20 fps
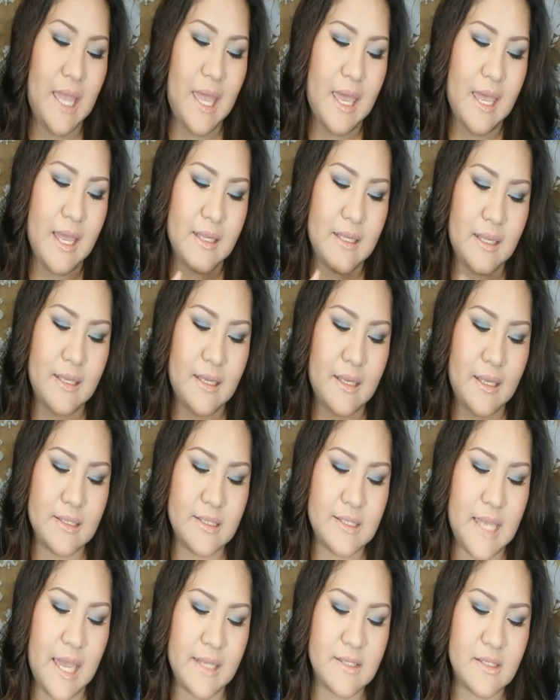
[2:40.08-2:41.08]
and
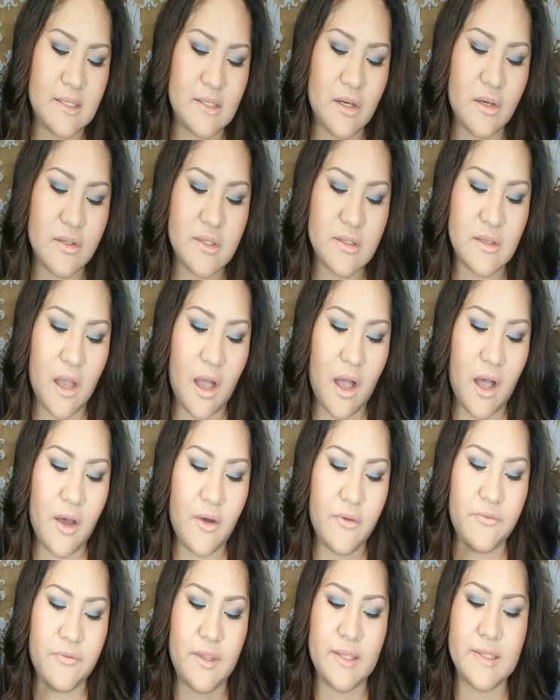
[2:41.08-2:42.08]
it's extra
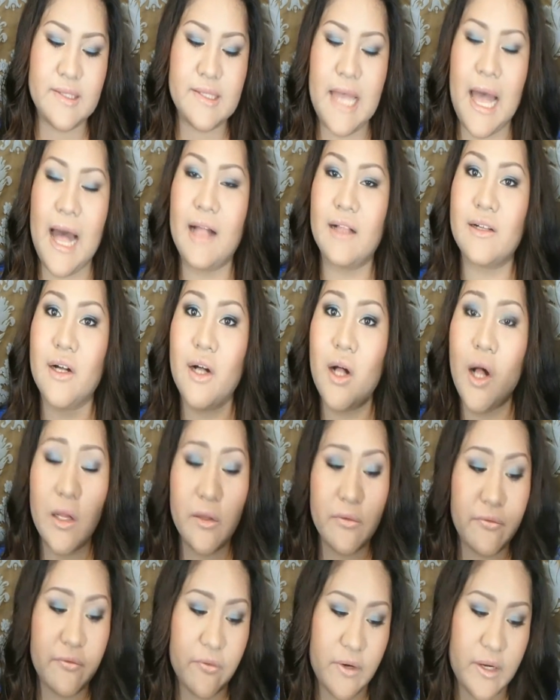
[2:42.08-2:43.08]
soft, it's
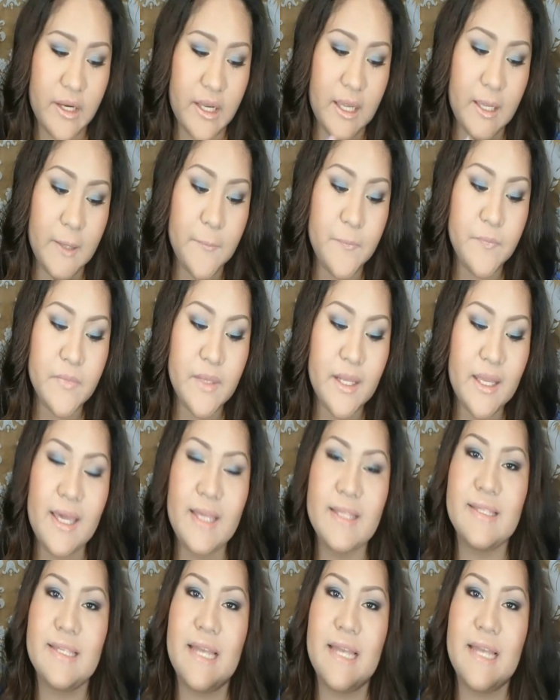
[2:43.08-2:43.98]
alcohol free, it's